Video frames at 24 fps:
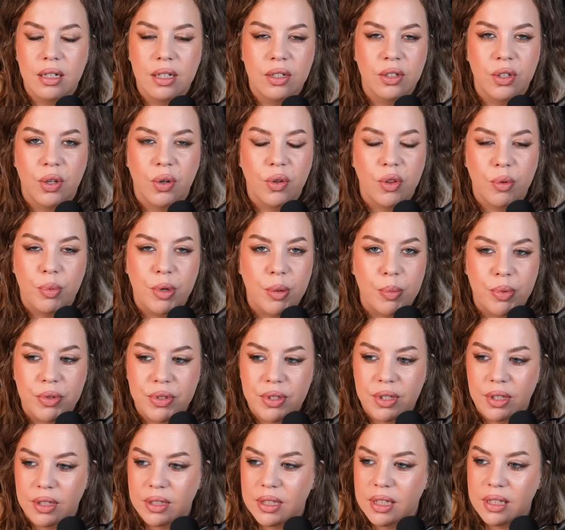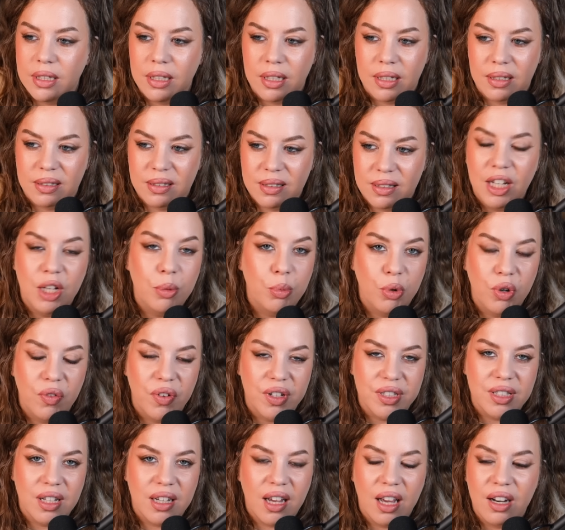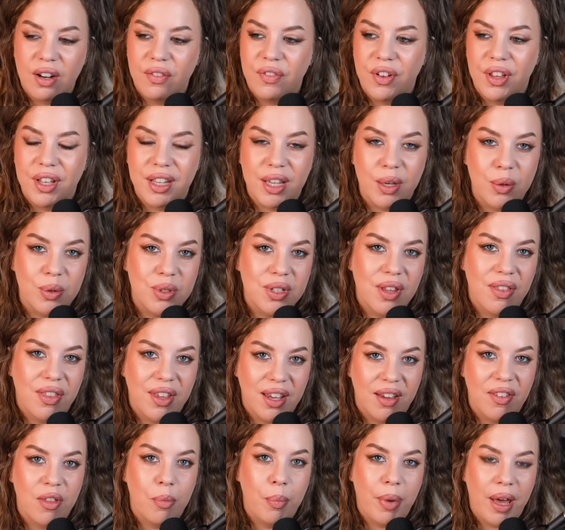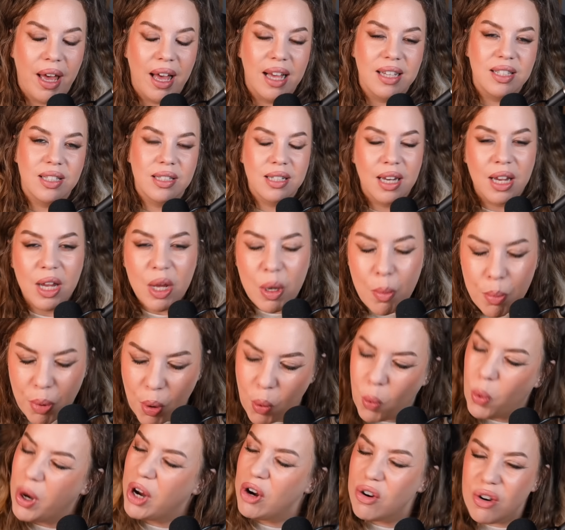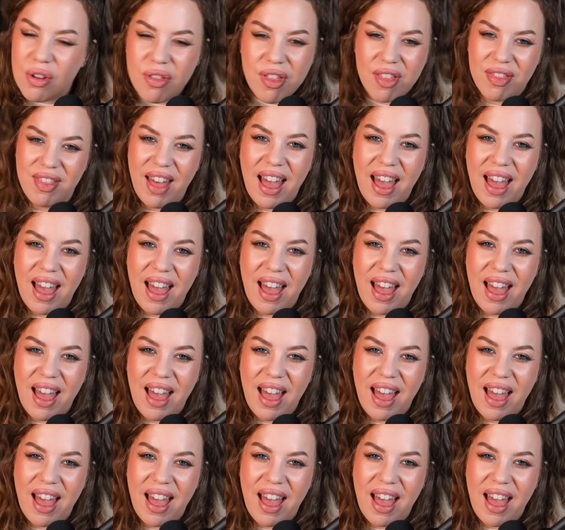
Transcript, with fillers: didn't know that people still did this in movies. I kind of felt like it was a thing of the past. But weirder than